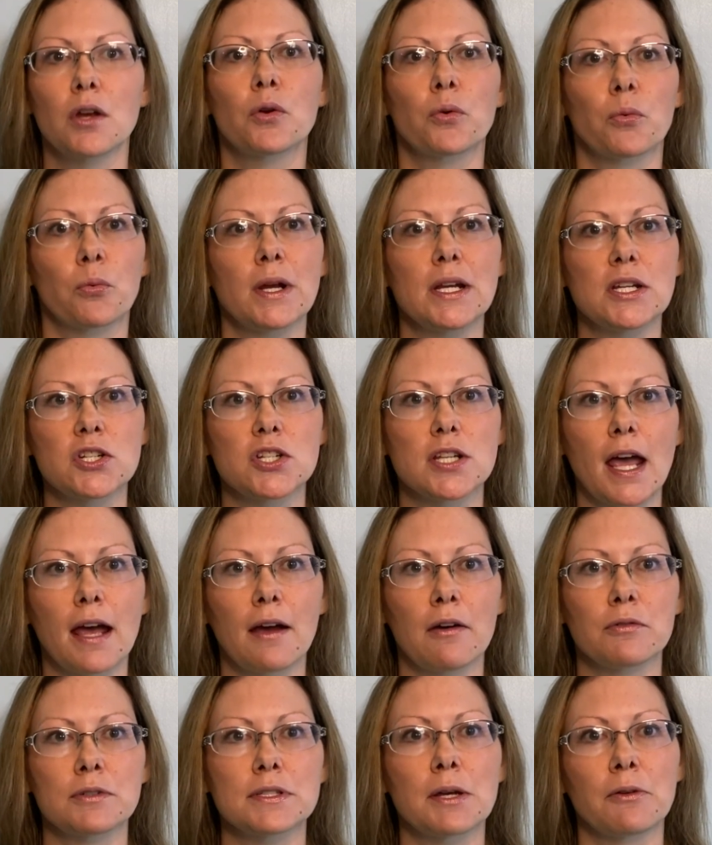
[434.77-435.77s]
Reach
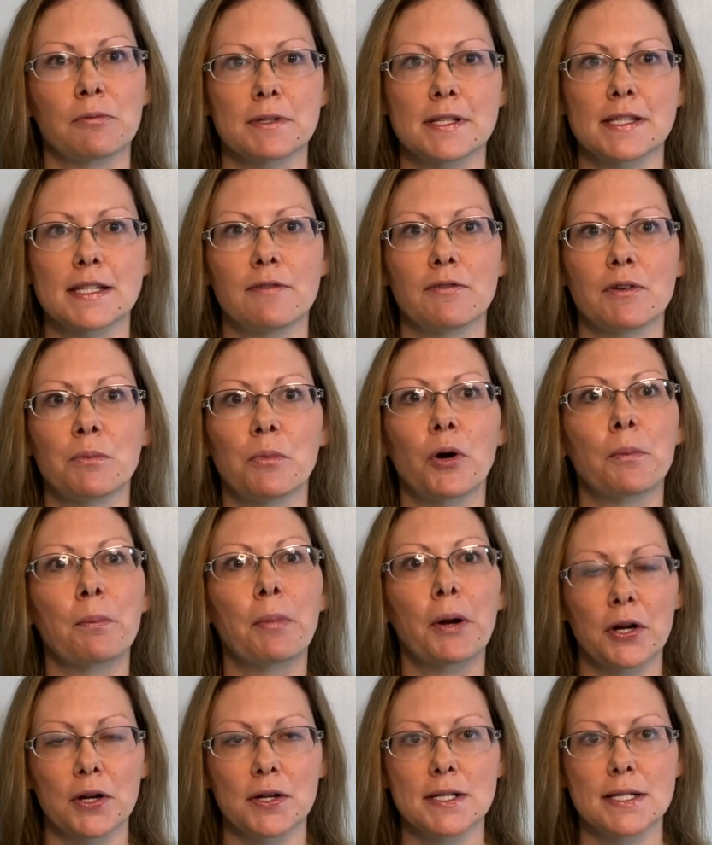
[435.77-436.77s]
out to receive a more
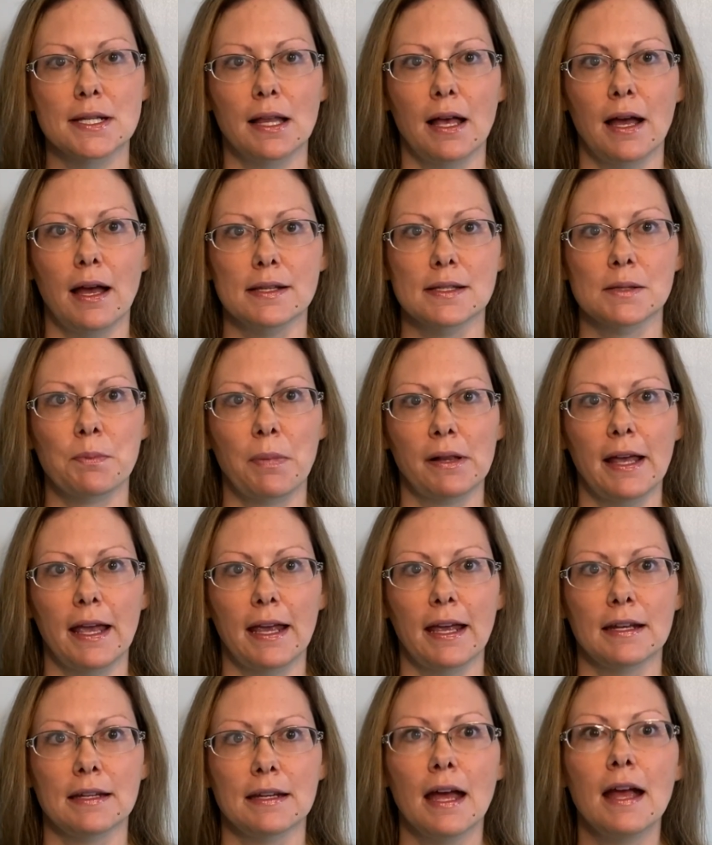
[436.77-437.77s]
personalized
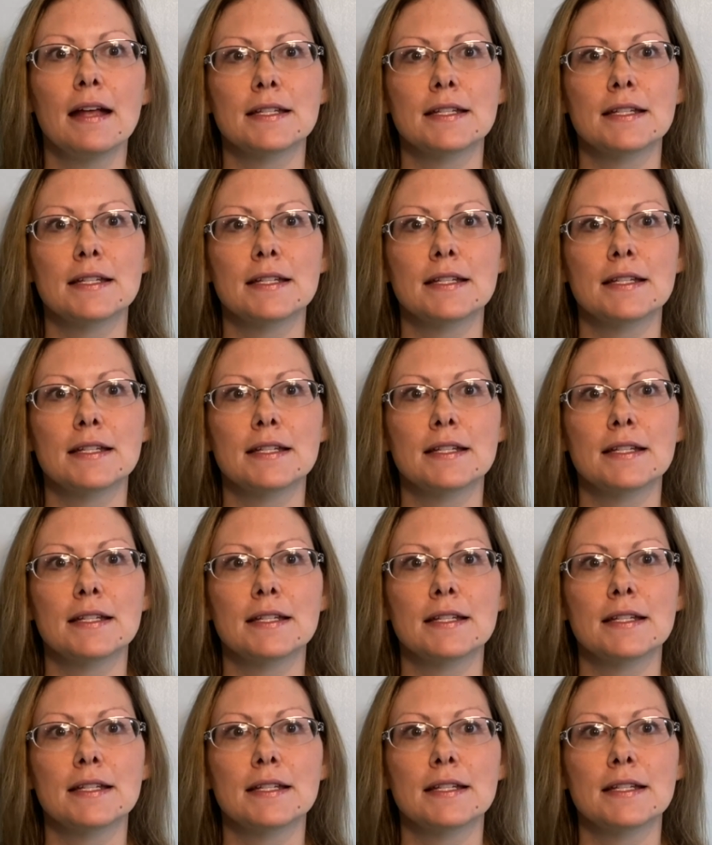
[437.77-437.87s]
plan